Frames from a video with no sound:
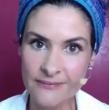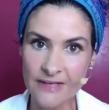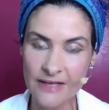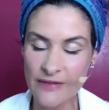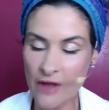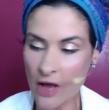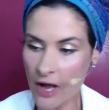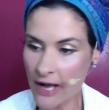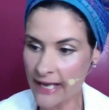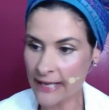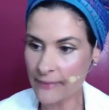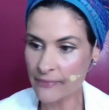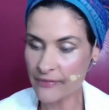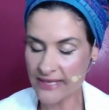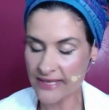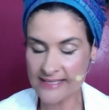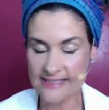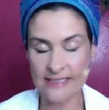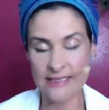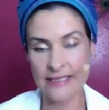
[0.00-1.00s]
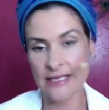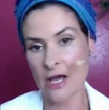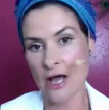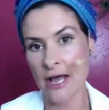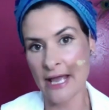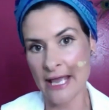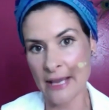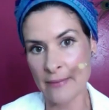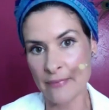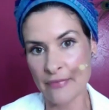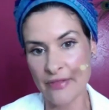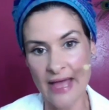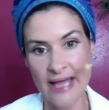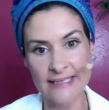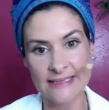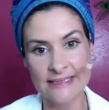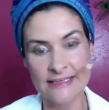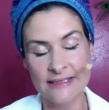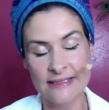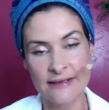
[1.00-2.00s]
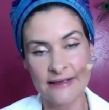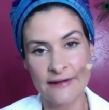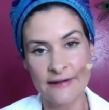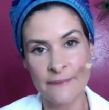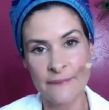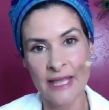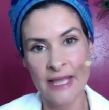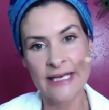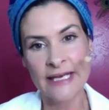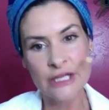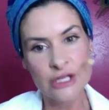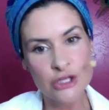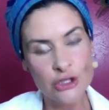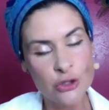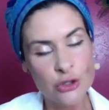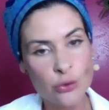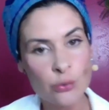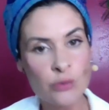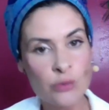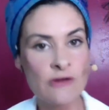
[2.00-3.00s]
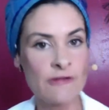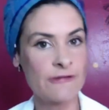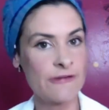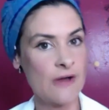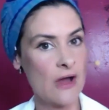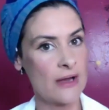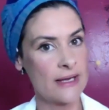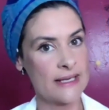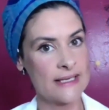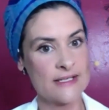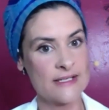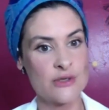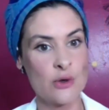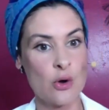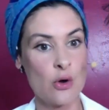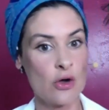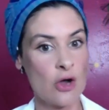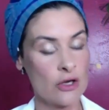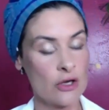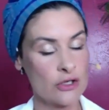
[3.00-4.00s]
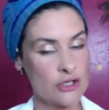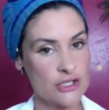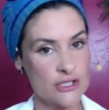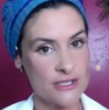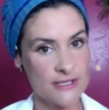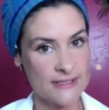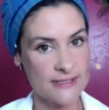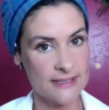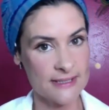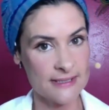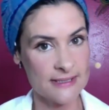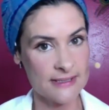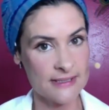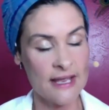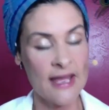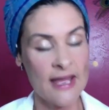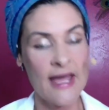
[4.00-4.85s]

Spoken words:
The I am this and the I am that. And it unifies your consciousness.